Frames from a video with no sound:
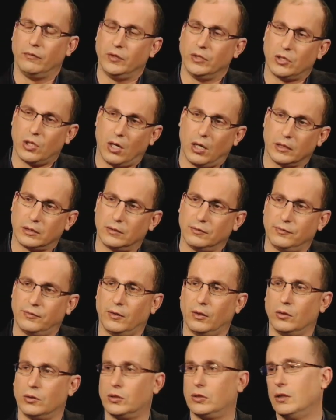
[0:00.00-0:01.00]
if you talk to
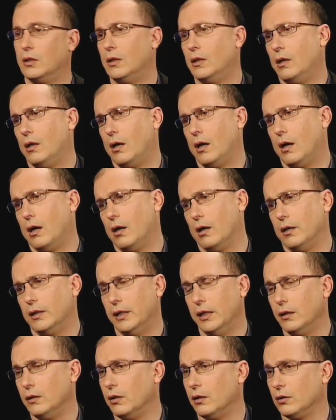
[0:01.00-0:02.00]
folks
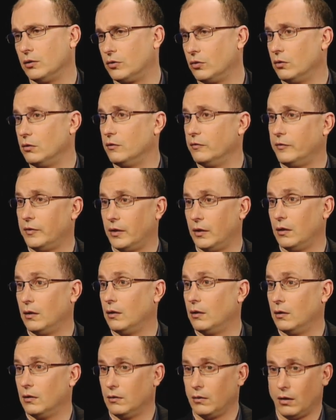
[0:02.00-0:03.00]
in the sort of
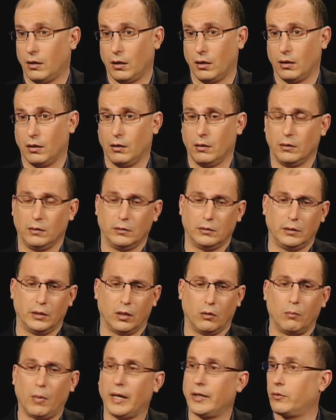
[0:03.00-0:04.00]

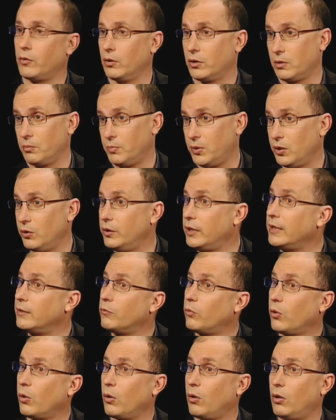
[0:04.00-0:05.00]
microcomputing
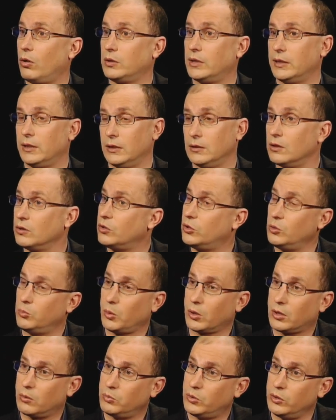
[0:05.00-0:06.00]
world and in the
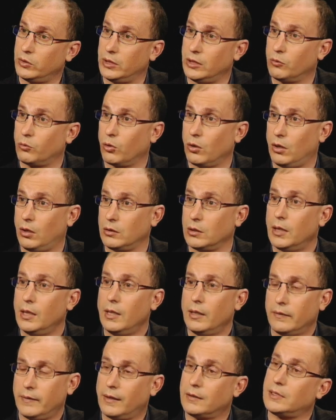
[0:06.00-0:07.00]
supercomputing world,
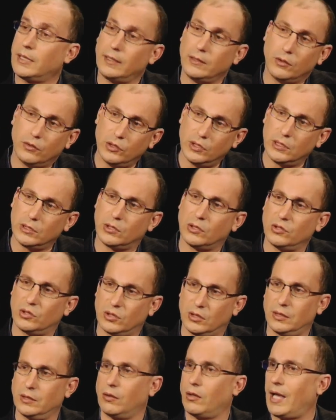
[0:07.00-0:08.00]
they'll tell you this is
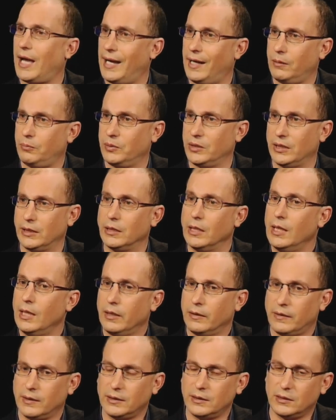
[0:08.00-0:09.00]
still happening,
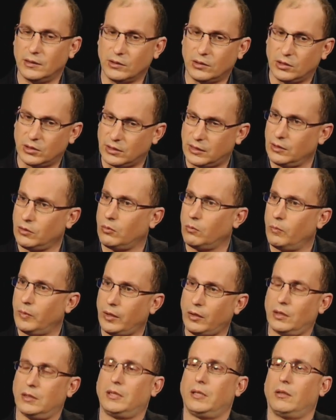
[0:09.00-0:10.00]
that it is still
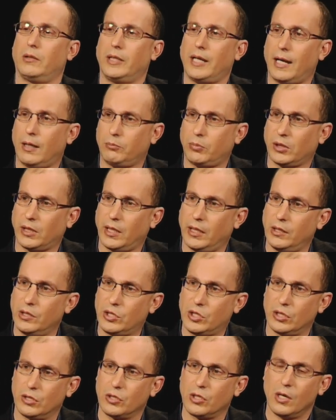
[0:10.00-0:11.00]
military
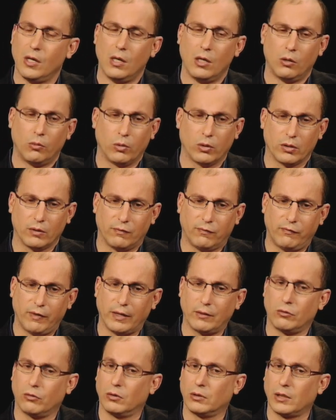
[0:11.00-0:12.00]
applications where the
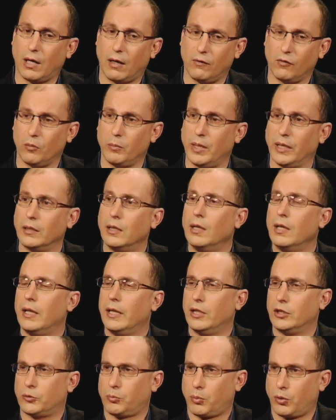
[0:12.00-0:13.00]
federal government
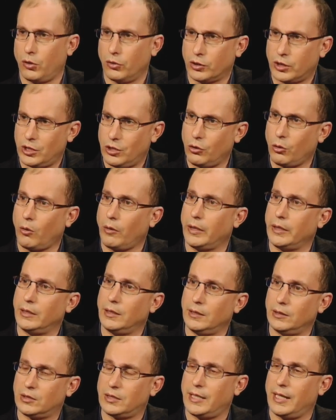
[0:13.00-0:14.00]
is procuring
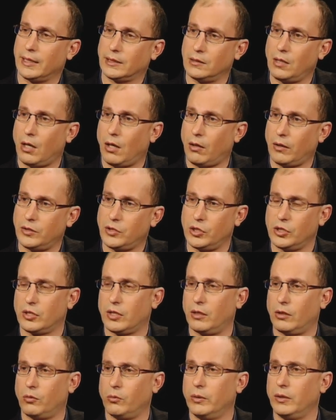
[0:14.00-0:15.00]
these technologies
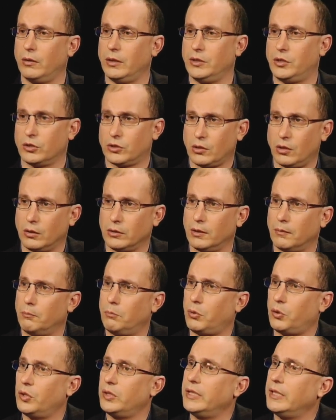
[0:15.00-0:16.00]
that are really just on the
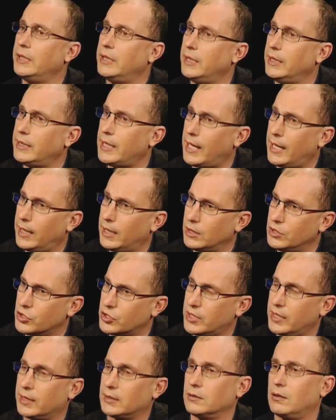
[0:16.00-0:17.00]
bleeding
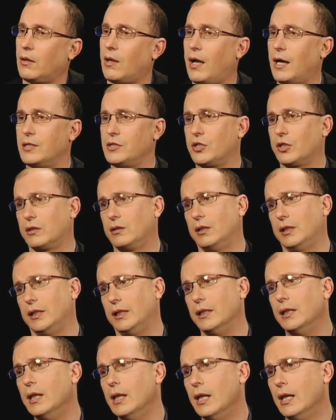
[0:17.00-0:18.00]
edge
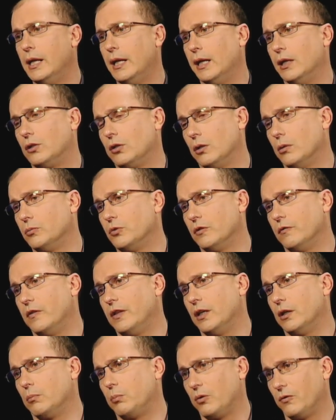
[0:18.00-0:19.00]
technologically in terms of
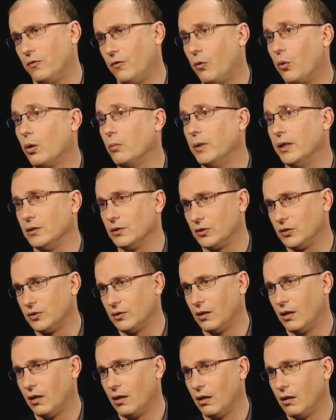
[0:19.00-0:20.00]
their performance.
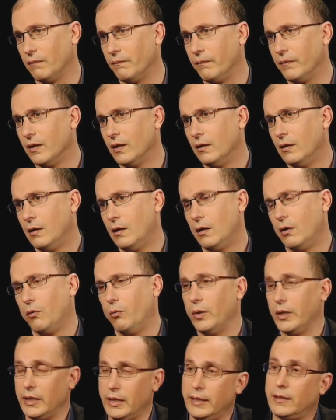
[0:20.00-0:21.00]

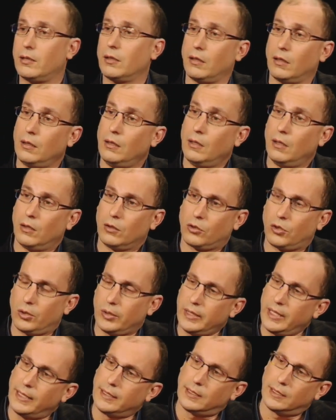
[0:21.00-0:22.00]
We need to
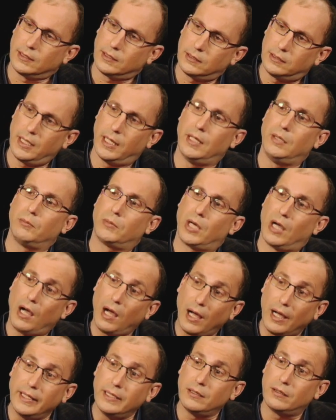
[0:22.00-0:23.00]
create the same
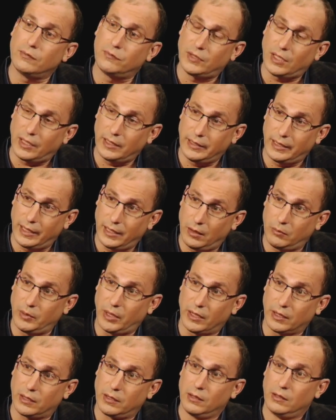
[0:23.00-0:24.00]
kind of
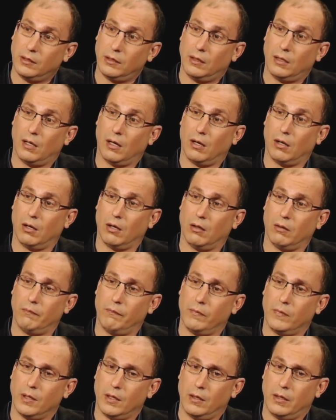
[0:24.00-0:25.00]
dynamic
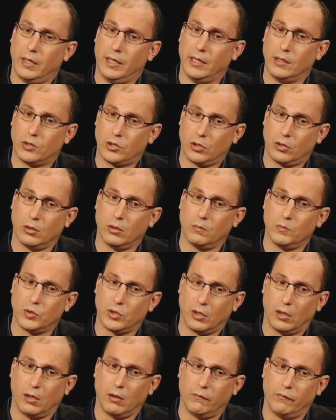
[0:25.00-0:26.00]
in terms
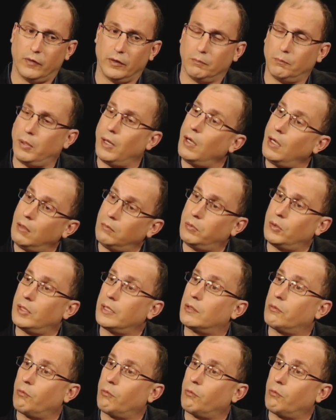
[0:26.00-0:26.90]
of the public